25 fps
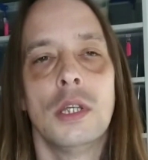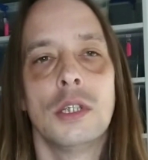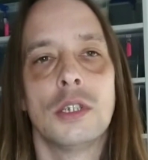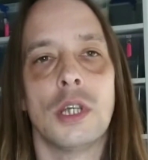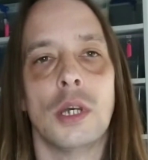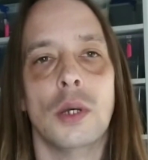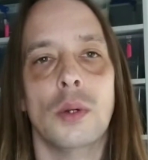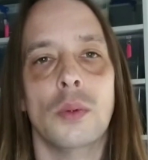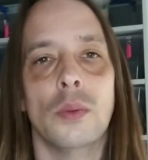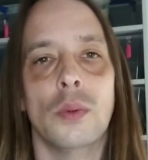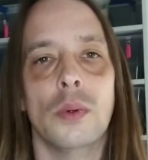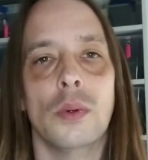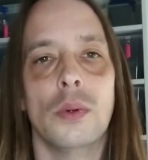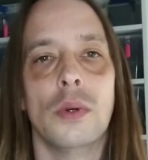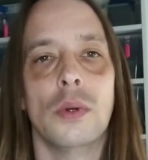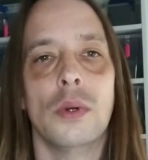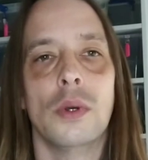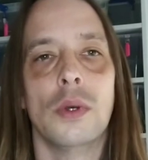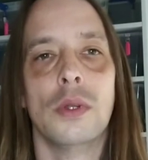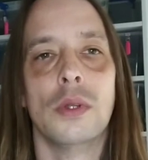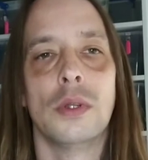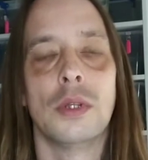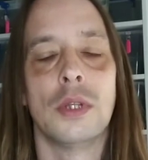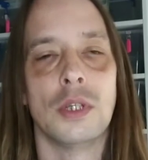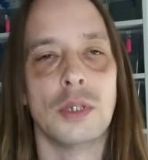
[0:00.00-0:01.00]
So
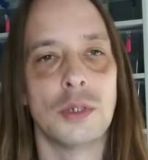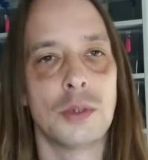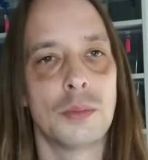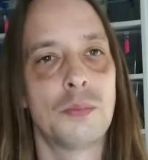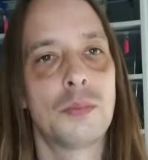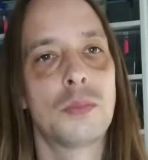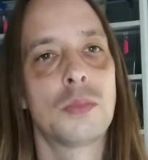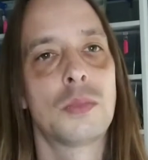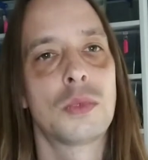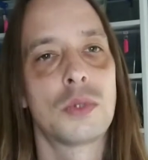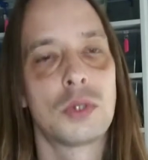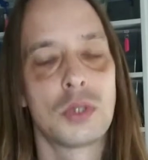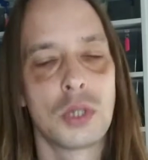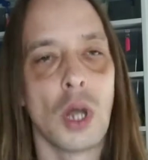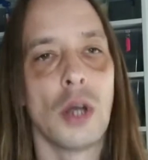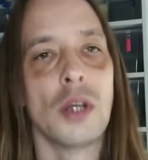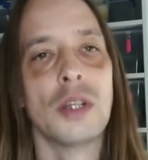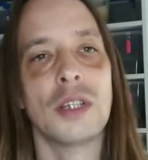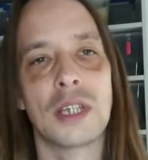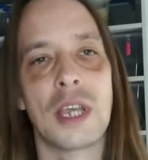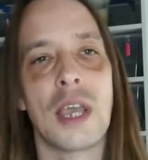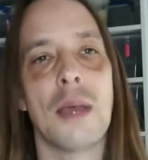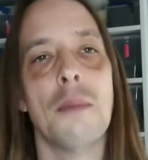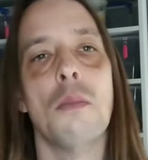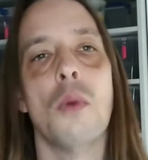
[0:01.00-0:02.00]
there's
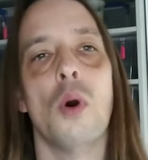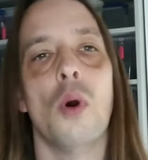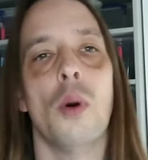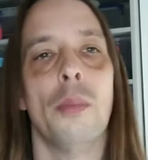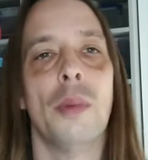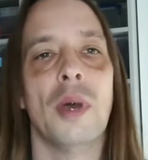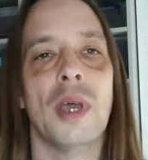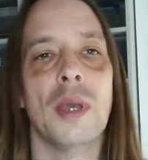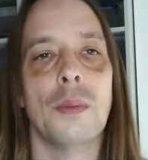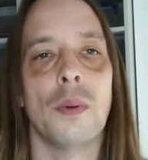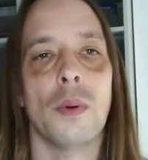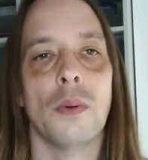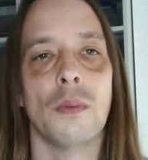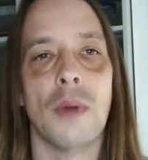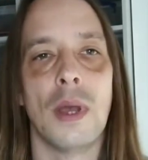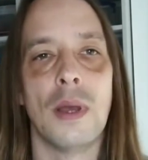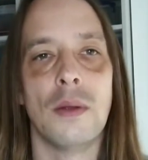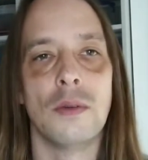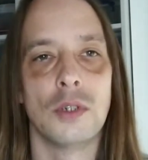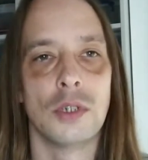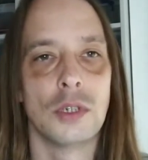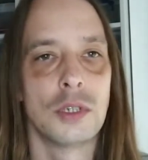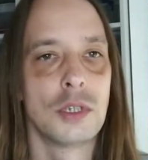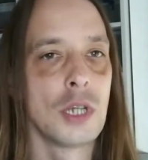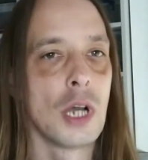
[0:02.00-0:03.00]
starting to get more people
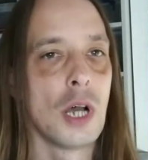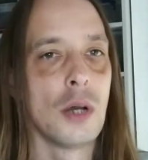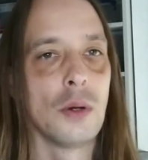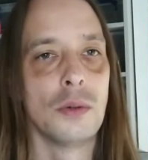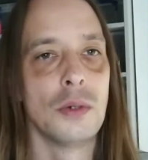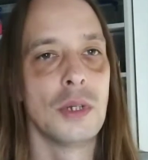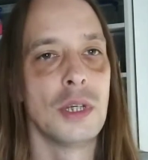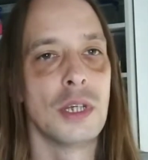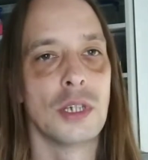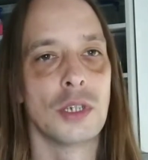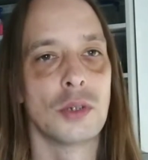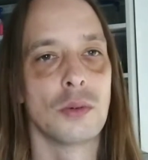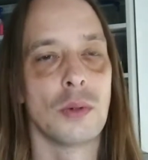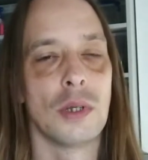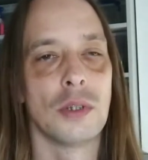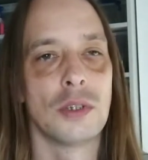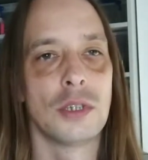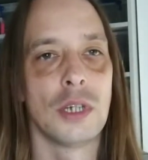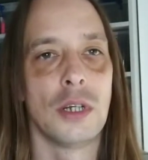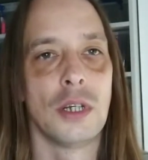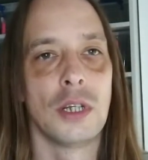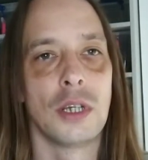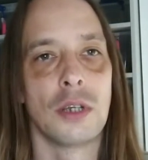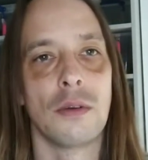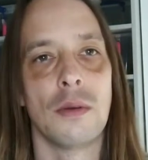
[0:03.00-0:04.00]
around. There's Tony as well,
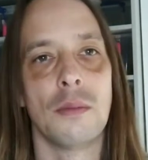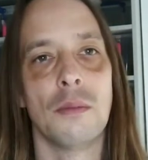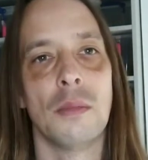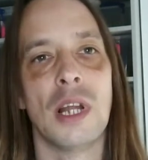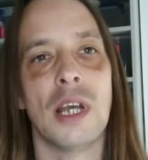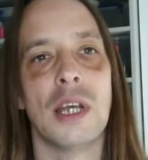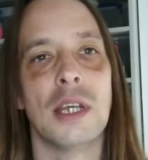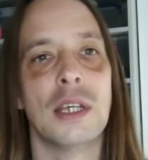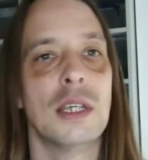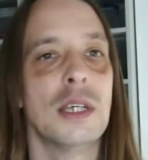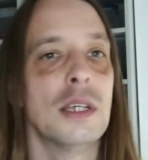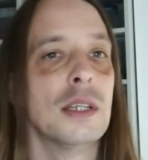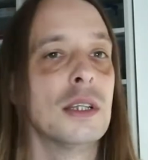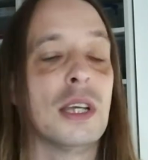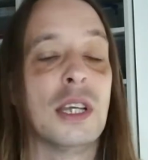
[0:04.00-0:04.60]
Tony Grimley.